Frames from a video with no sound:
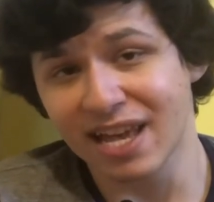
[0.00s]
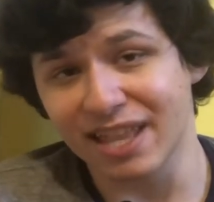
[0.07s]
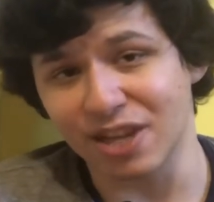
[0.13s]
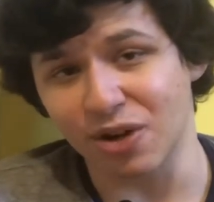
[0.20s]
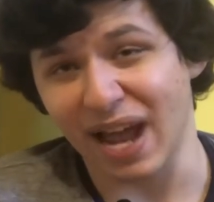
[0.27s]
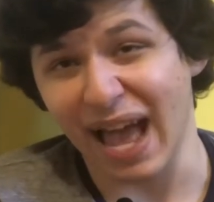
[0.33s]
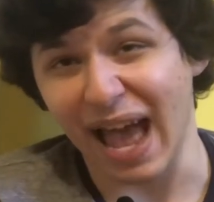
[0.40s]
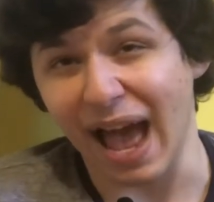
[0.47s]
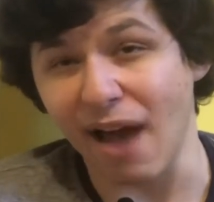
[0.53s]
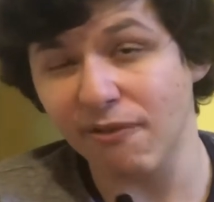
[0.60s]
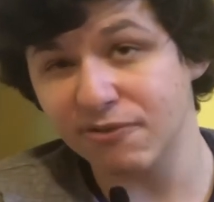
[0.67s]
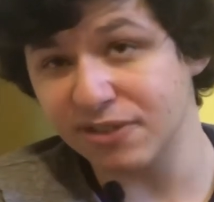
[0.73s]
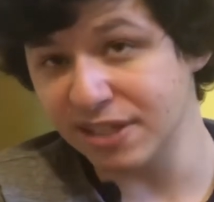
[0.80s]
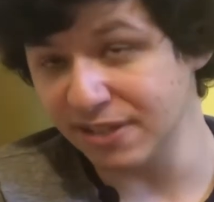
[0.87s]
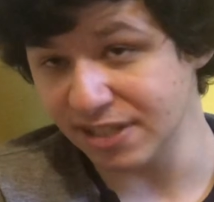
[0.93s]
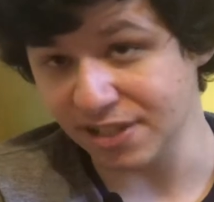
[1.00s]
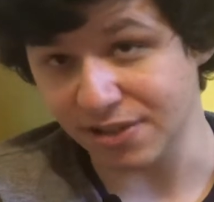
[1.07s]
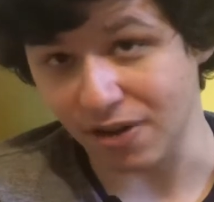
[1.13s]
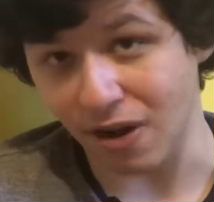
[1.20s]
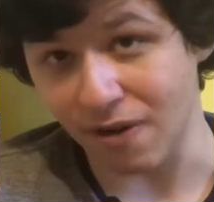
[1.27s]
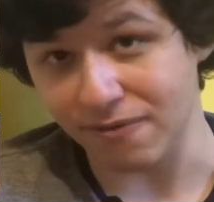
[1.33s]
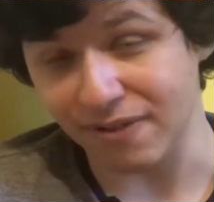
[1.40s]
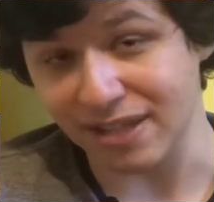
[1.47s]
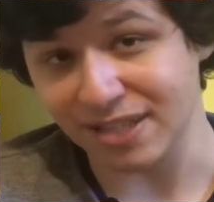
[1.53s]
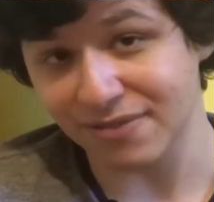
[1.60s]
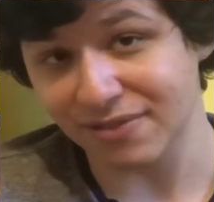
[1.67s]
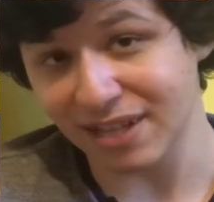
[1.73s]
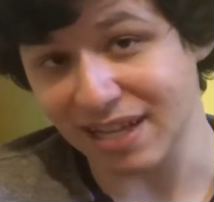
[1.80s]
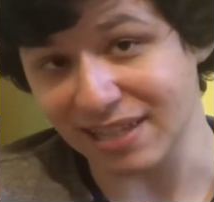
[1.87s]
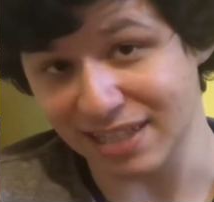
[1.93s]
They're half decent
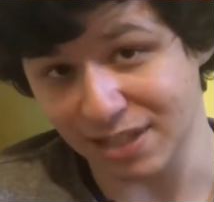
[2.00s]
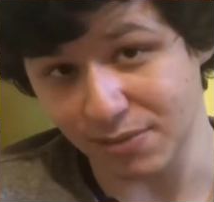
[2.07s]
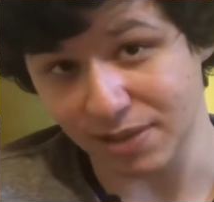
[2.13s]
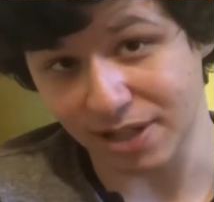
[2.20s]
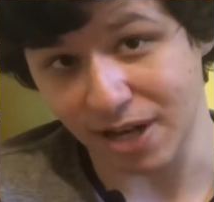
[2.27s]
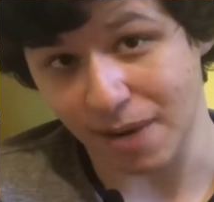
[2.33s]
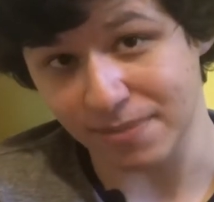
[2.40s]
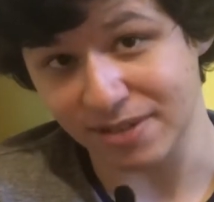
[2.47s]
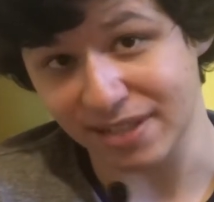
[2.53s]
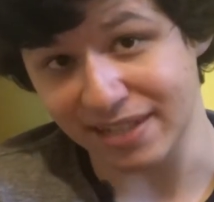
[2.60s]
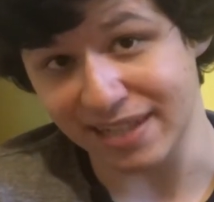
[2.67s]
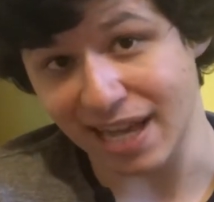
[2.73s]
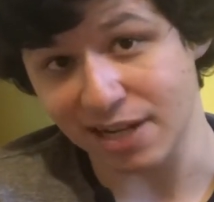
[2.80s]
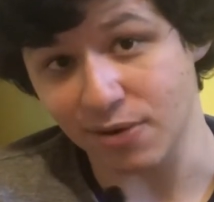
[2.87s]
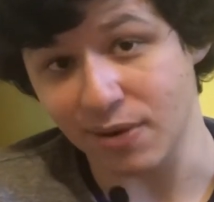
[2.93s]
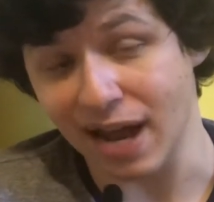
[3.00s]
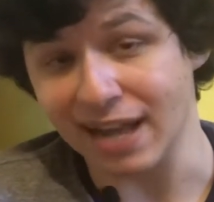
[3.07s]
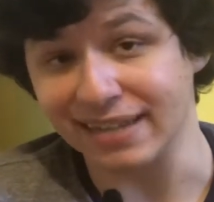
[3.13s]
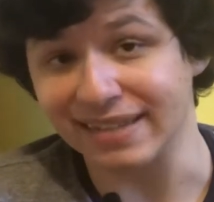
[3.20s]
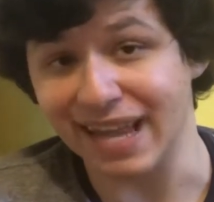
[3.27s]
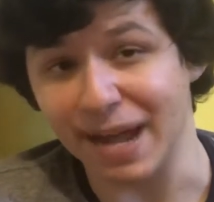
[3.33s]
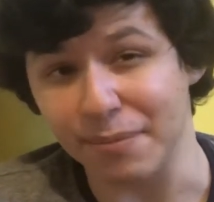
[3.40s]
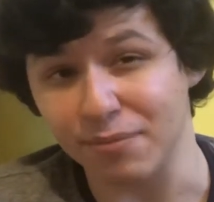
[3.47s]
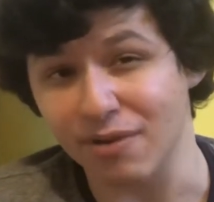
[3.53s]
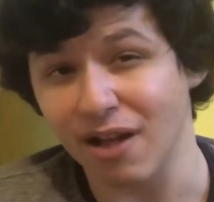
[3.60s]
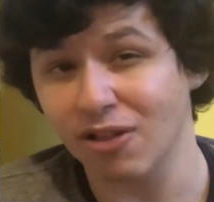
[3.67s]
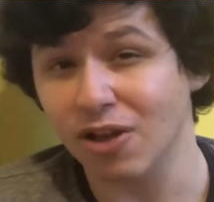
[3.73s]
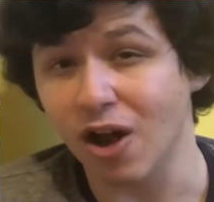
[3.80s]
offensively, at least when it comes to Nieto and Gambrell.